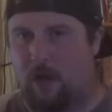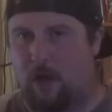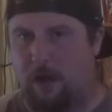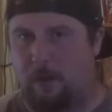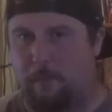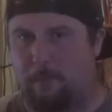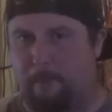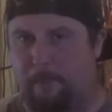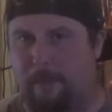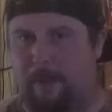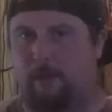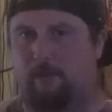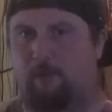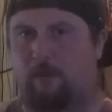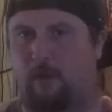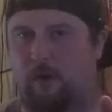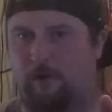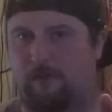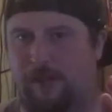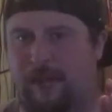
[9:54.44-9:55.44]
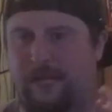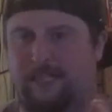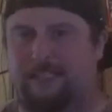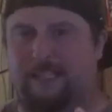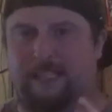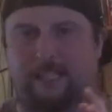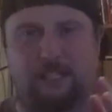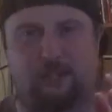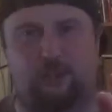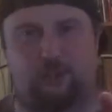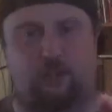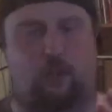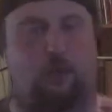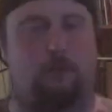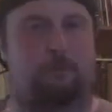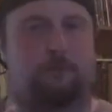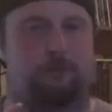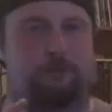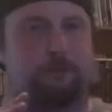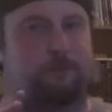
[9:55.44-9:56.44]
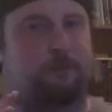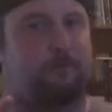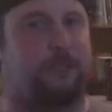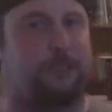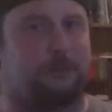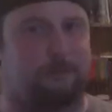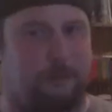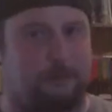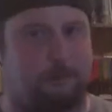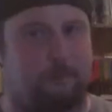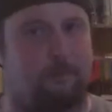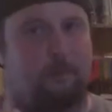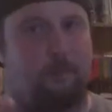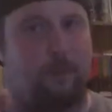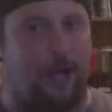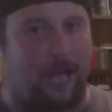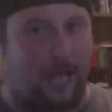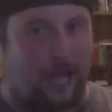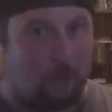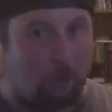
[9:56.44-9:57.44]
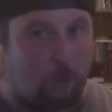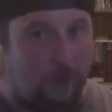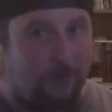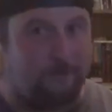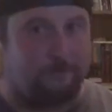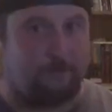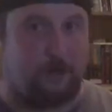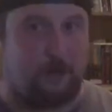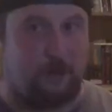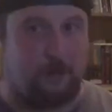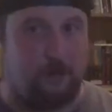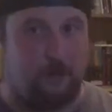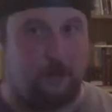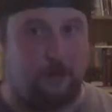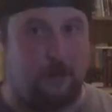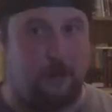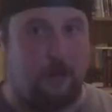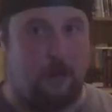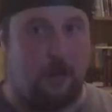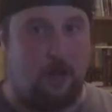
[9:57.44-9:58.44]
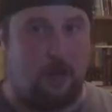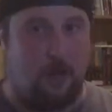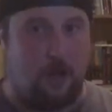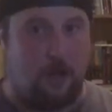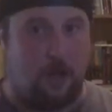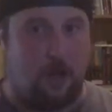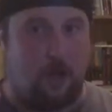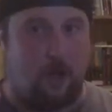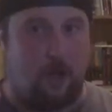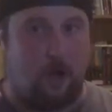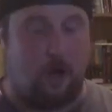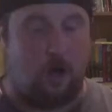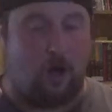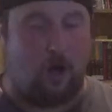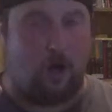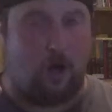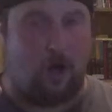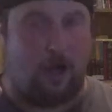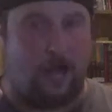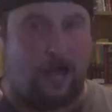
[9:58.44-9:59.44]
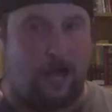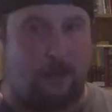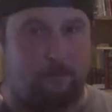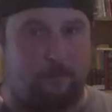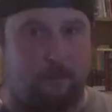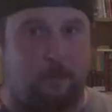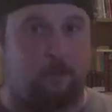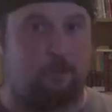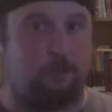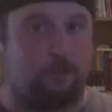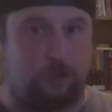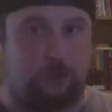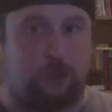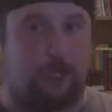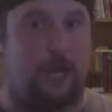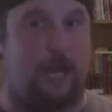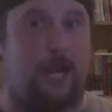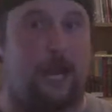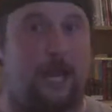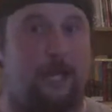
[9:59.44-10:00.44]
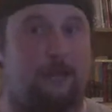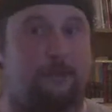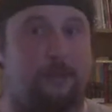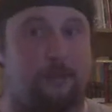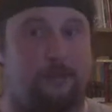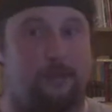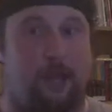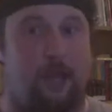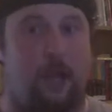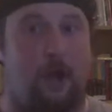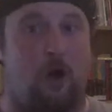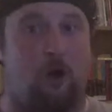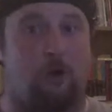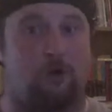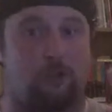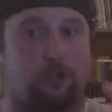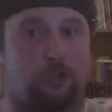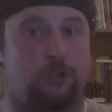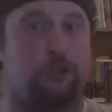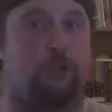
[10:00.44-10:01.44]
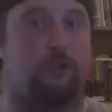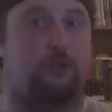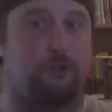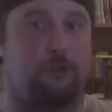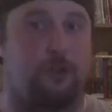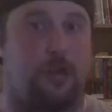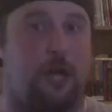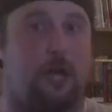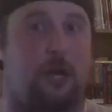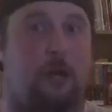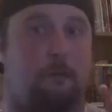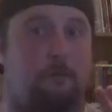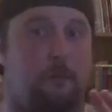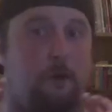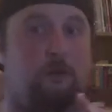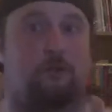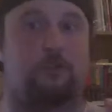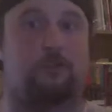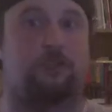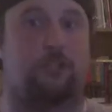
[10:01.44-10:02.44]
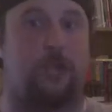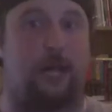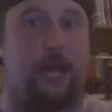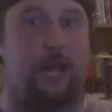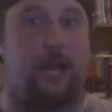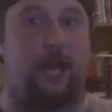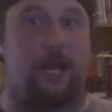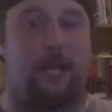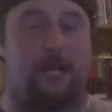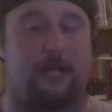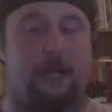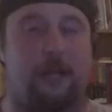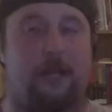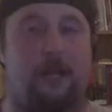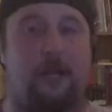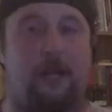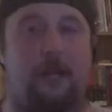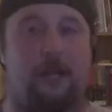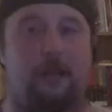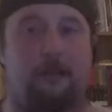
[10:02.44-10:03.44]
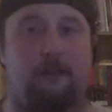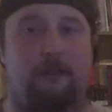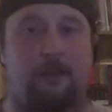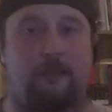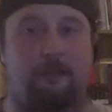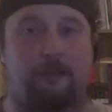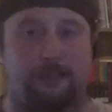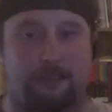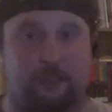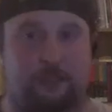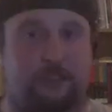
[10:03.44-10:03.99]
amount of acting chops from these people. However, I am not saying that they aren't good, and I'm not saying that this